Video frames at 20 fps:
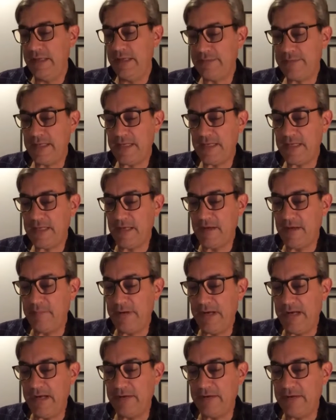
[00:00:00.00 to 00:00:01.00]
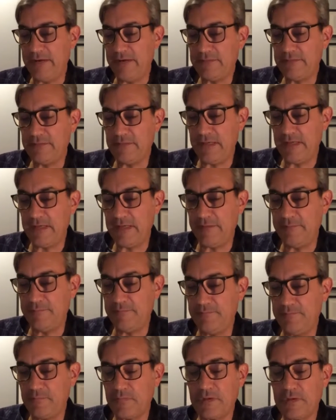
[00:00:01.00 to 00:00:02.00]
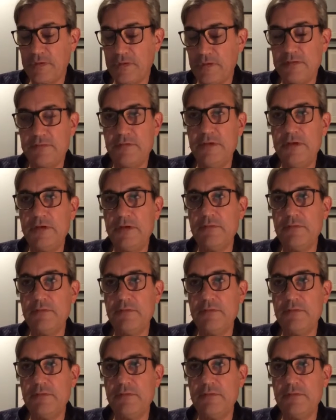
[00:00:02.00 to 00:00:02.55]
not to think about um,